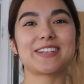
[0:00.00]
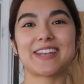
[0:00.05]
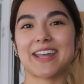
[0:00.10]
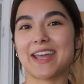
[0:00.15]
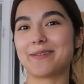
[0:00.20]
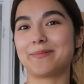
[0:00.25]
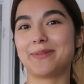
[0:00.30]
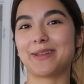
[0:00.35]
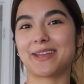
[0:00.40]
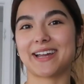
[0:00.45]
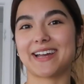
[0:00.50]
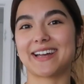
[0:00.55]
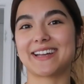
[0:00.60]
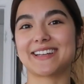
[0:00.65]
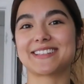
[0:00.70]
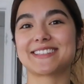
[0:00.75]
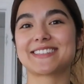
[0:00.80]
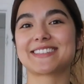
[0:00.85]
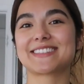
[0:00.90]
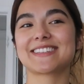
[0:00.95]
today
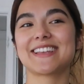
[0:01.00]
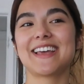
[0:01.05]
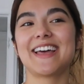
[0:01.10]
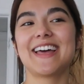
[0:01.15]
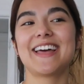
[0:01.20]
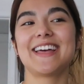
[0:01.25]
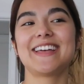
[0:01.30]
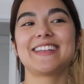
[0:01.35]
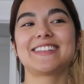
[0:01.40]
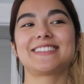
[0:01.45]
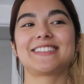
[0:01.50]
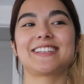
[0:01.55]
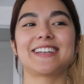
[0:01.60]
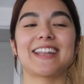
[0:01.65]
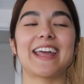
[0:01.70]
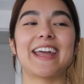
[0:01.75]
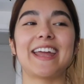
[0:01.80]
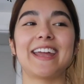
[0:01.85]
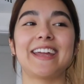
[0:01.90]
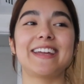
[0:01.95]
because
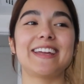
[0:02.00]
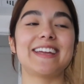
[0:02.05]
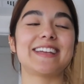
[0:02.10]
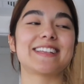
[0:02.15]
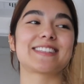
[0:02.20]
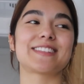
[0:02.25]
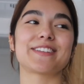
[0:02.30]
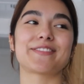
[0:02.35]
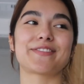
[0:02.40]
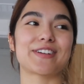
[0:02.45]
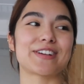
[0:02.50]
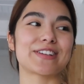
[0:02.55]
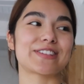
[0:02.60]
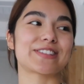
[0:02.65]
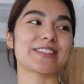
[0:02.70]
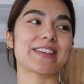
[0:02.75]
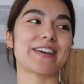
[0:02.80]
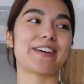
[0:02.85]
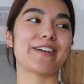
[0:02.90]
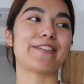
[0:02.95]
today is the
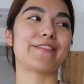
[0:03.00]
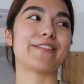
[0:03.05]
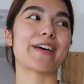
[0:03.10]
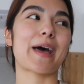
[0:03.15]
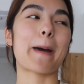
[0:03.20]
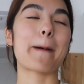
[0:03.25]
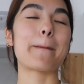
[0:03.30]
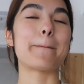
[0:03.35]
first of